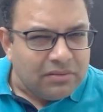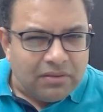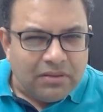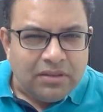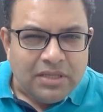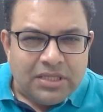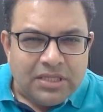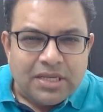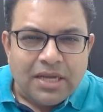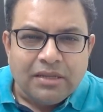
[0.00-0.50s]

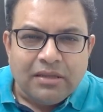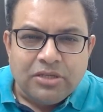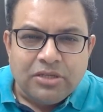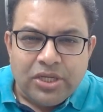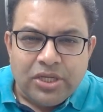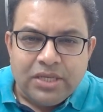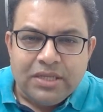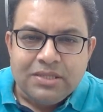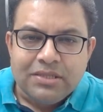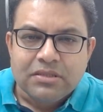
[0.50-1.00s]
these are the
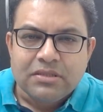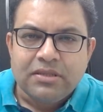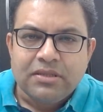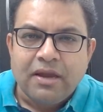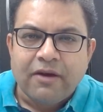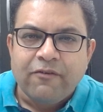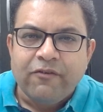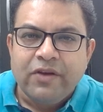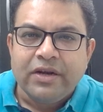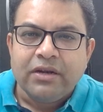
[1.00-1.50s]
chains
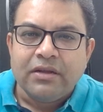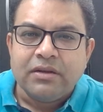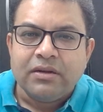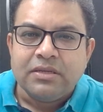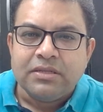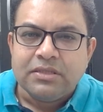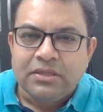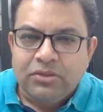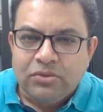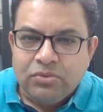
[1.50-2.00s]
that fetter
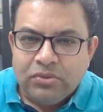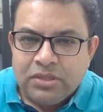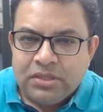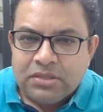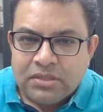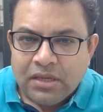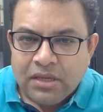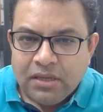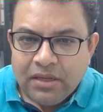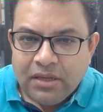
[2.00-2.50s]
us into
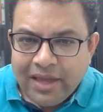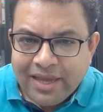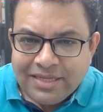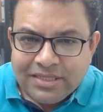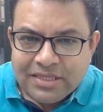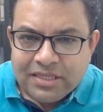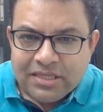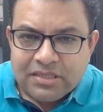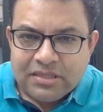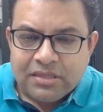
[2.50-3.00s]
this
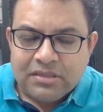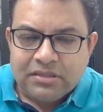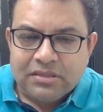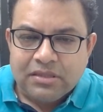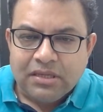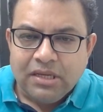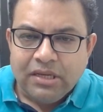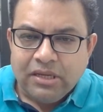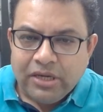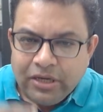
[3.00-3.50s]
existence,
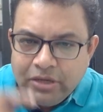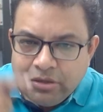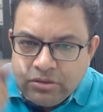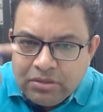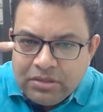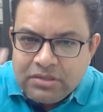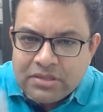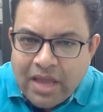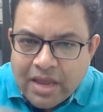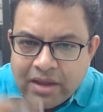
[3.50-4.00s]
into
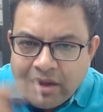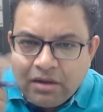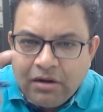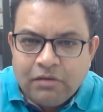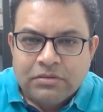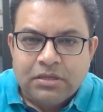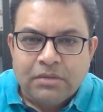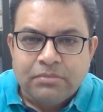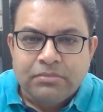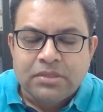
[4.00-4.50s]
this cycle
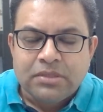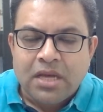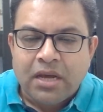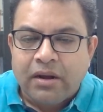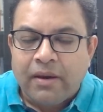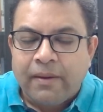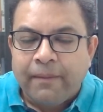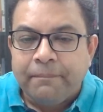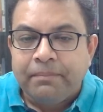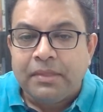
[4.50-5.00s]
of
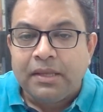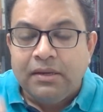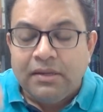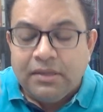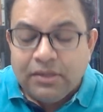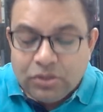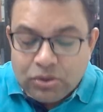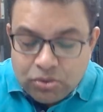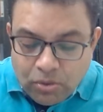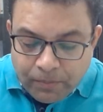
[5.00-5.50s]
samsara.
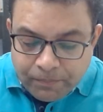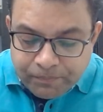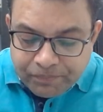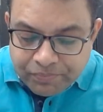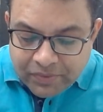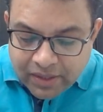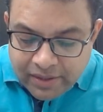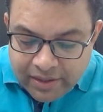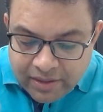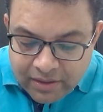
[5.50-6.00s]
So
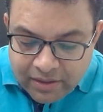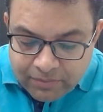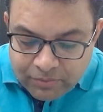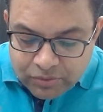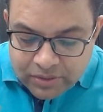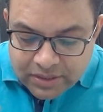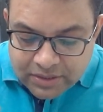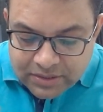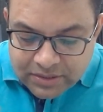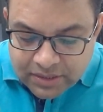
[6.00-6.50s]
here
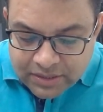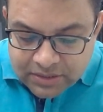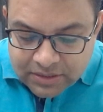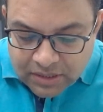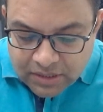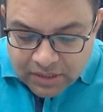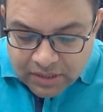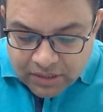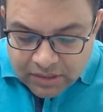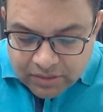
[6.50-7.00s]
Buddha says
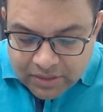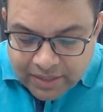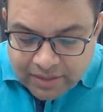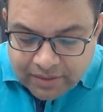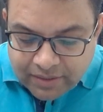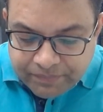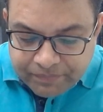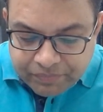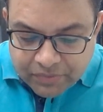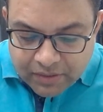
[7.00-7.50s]

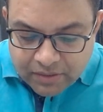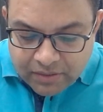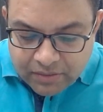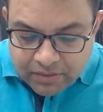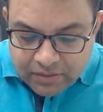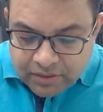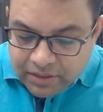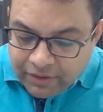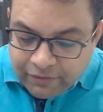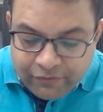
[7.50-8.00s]
that
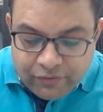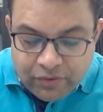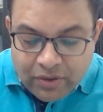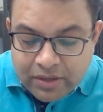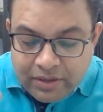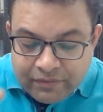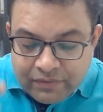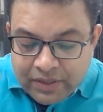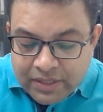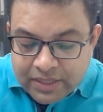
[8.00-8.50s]
if you
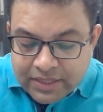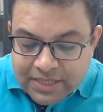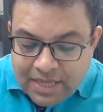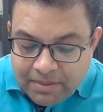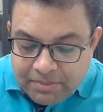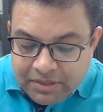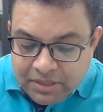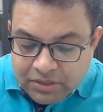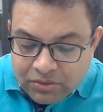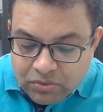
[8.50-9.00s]
are even
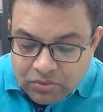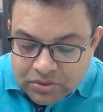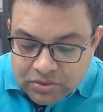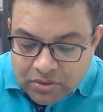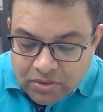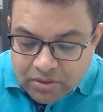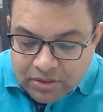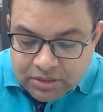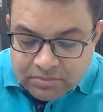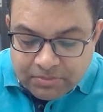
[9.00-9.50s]
examining those
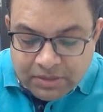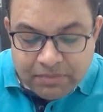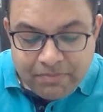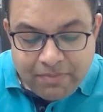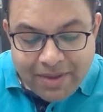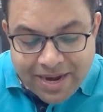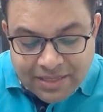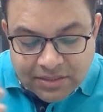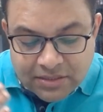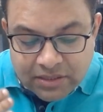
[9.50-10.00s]
thoughts, but
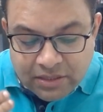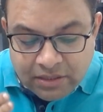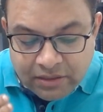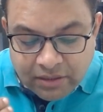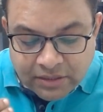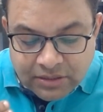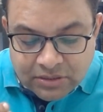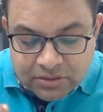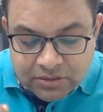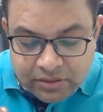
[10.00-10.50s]
bad skill,
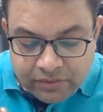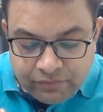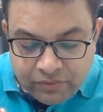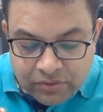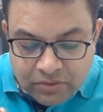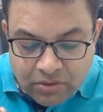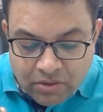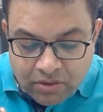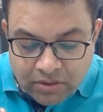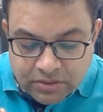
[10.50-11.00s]

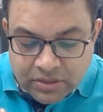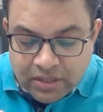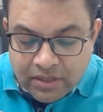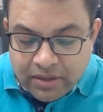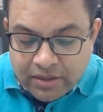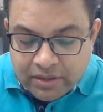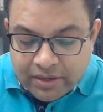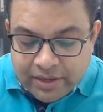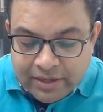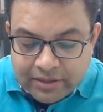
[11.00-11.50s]
unskillful thoughts
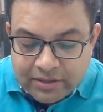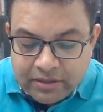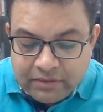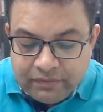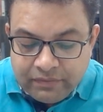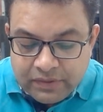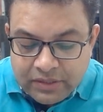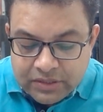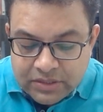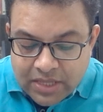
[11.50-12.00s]
connected
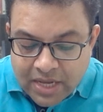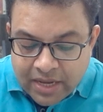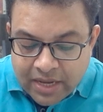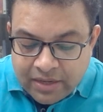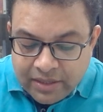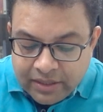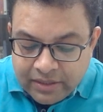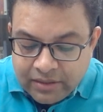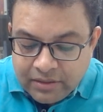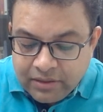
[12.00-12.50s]
with desire,
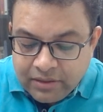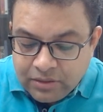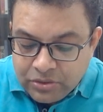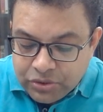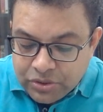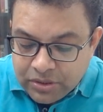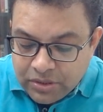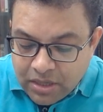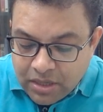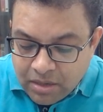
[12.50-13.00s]
hate and
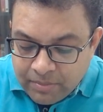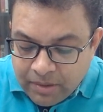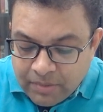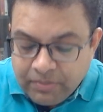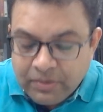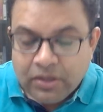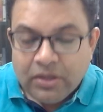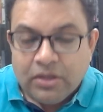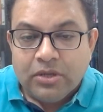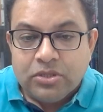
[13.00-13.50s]
delusion come
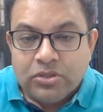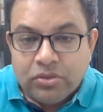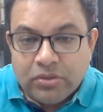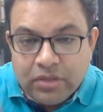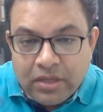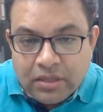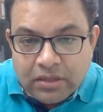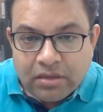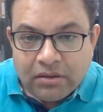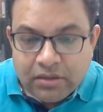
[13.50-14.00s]
up. So
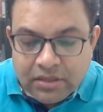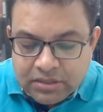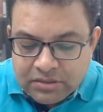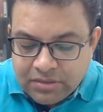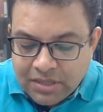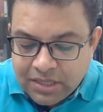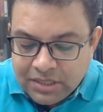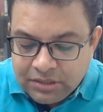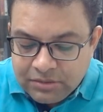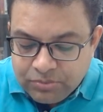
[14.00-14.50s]
the third
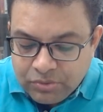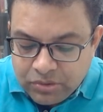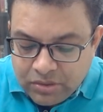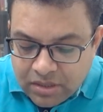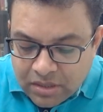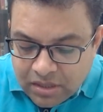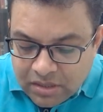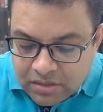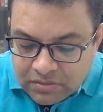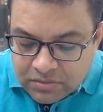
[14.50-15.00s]
strategy
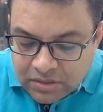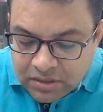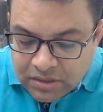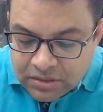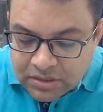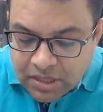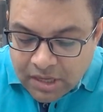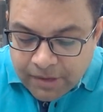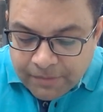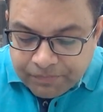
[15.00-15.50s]
Buddha gives
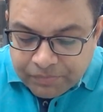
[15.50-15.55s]
is